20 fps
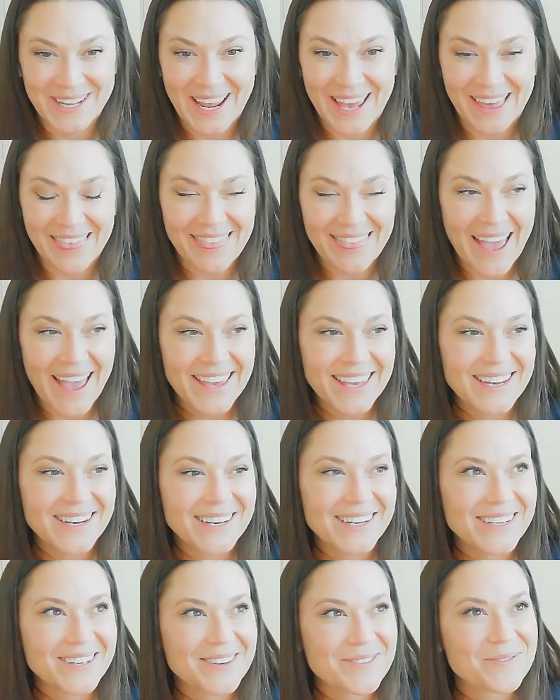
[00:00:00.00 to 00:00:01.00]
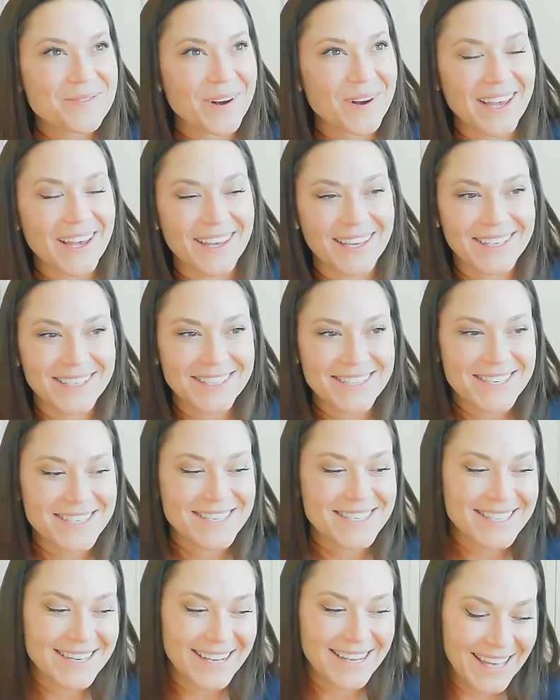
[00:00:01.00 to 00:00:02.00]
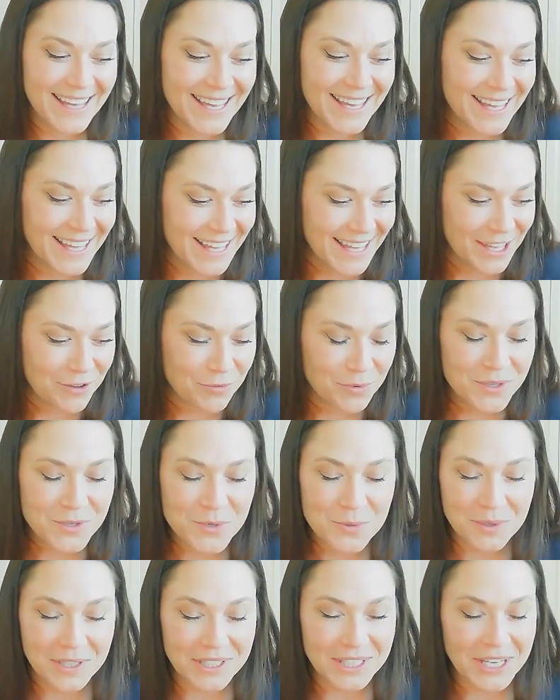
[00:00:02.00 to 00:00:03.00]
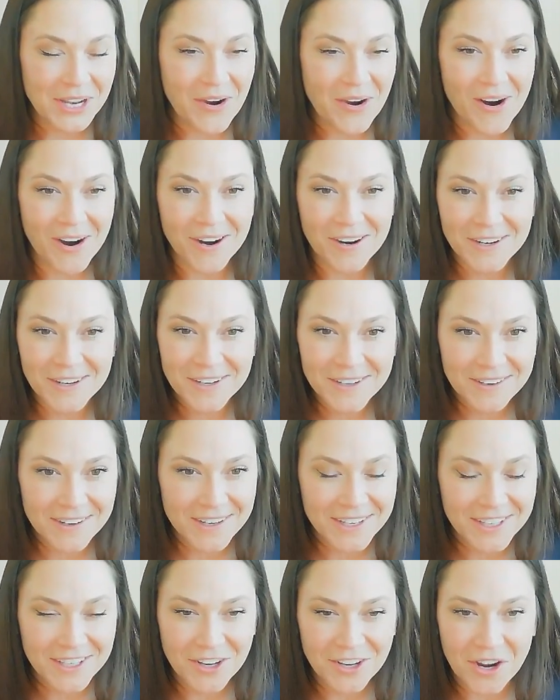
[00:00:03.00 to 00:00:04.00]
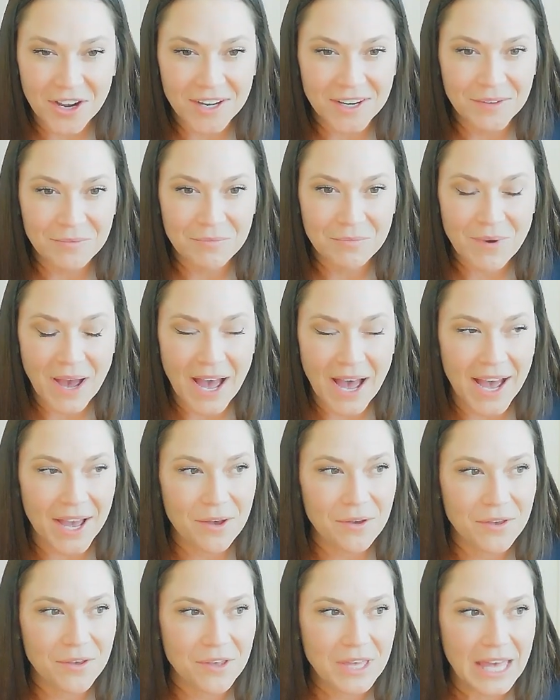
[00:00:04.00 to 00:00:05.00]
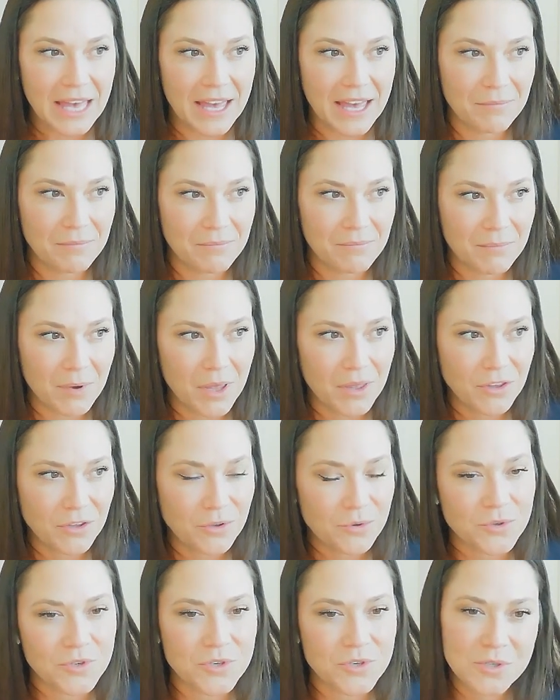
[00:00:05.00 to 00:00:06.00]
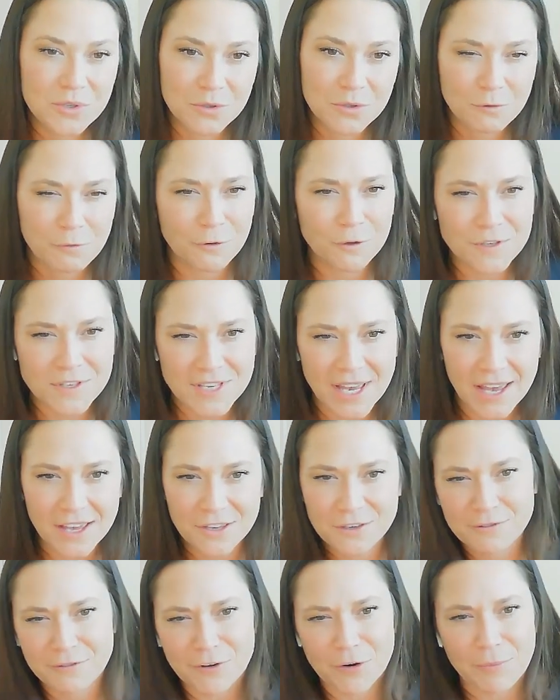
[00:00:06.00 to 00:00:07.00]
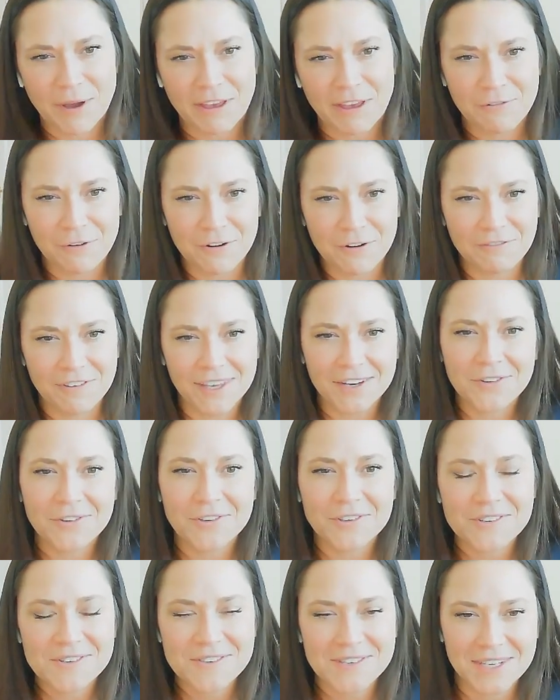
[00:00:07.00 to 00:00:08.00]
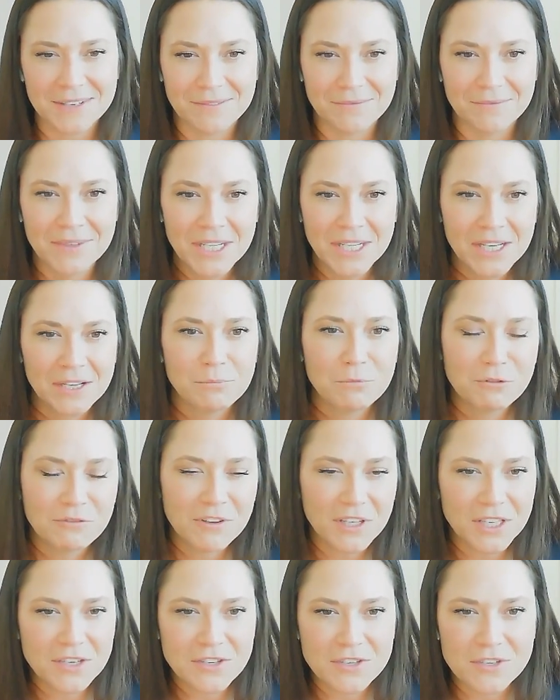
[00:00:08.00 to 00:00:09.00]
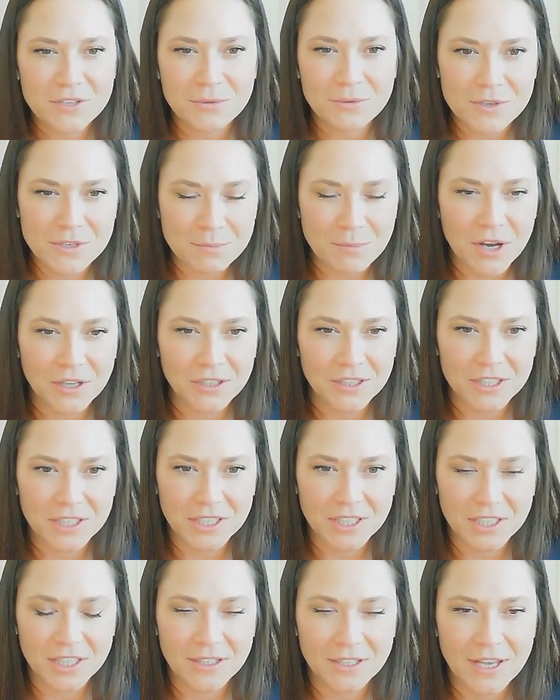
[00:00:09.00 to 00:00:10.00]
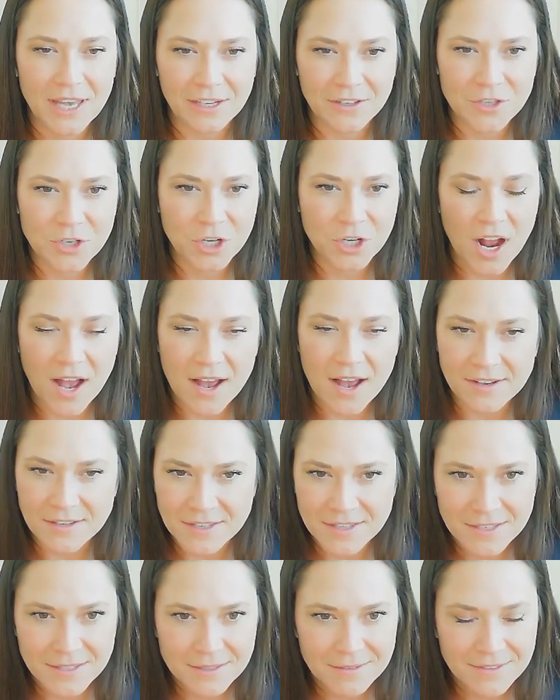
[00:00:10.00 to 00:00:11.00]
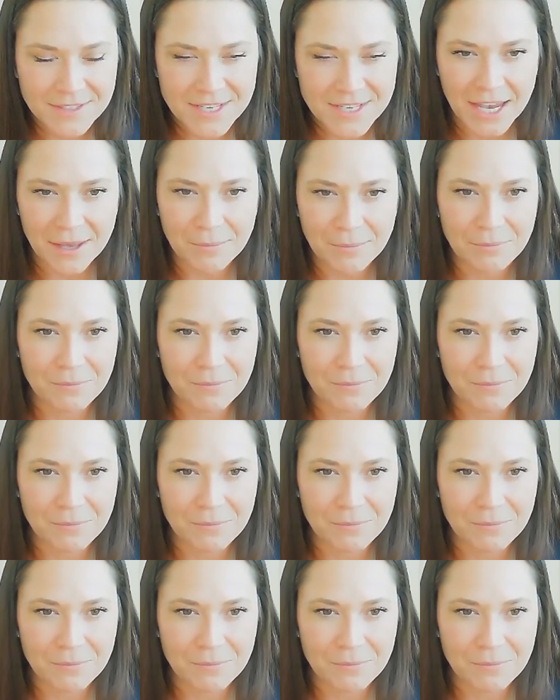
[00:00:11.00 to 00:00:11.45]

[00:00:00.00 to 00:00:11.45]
Like that year was really hard. You know, I am used to full size 4x4 vehicles, and moving into a smaller X Cross type